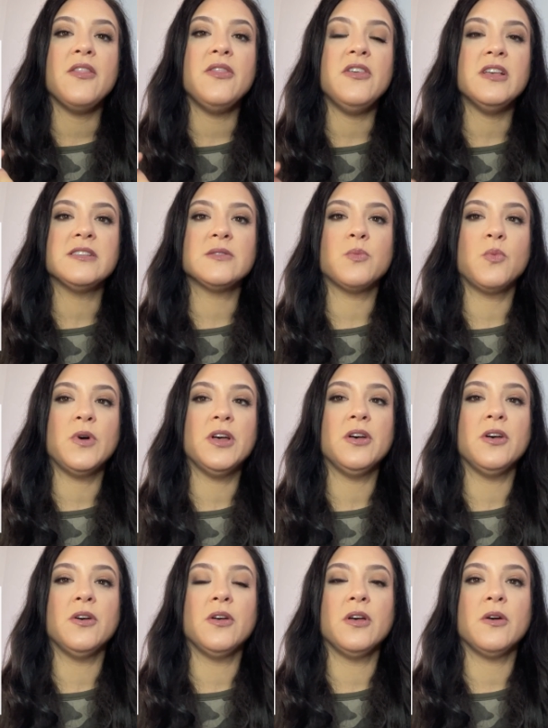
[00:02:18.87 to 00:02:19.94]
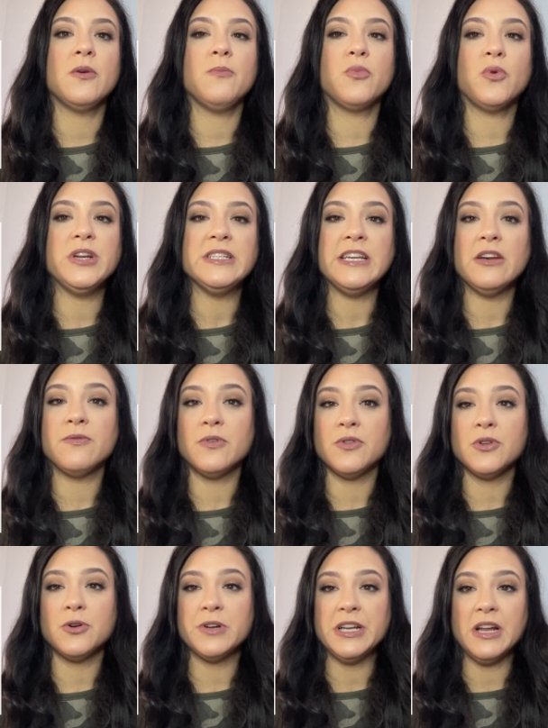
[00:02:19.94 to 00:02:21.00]
this will retail for
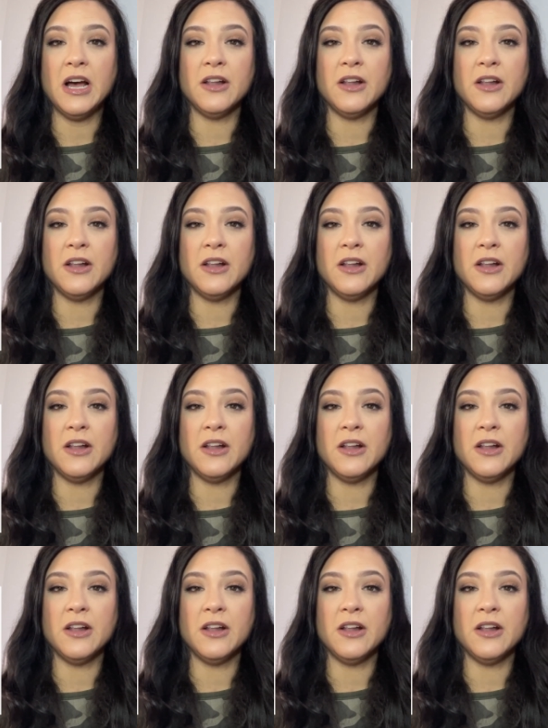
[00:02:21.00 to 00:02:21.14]
$30.